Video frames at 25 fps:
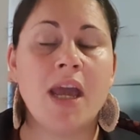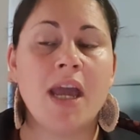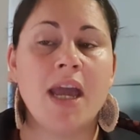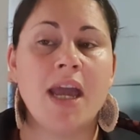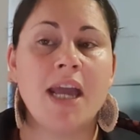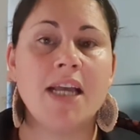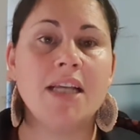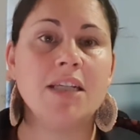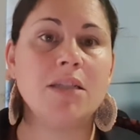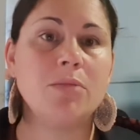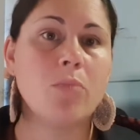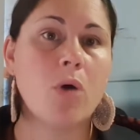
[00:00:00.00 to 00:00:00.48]

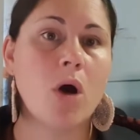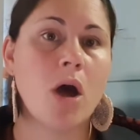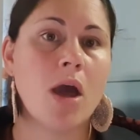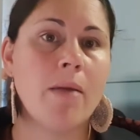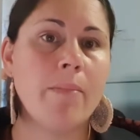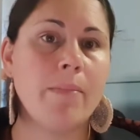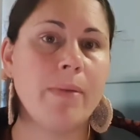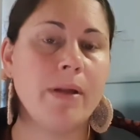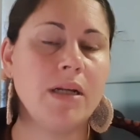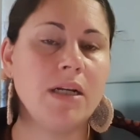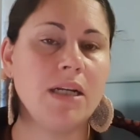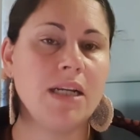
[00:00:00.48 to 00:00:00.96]
is my
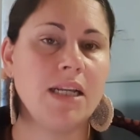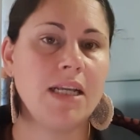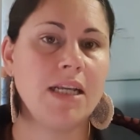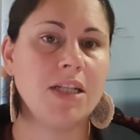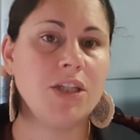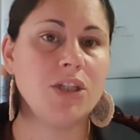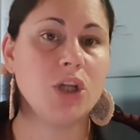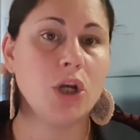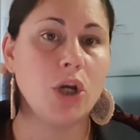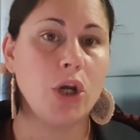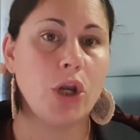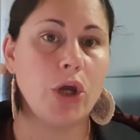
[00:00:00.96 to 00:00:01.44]
ability
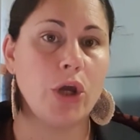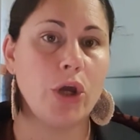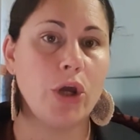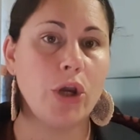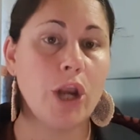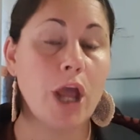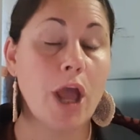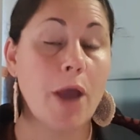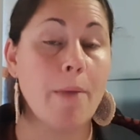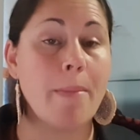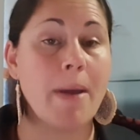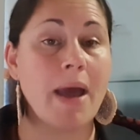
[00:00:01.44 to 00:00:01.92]
to learn
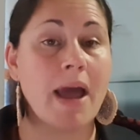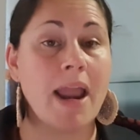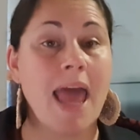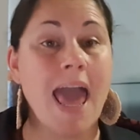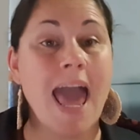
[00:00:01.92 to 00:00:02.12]
about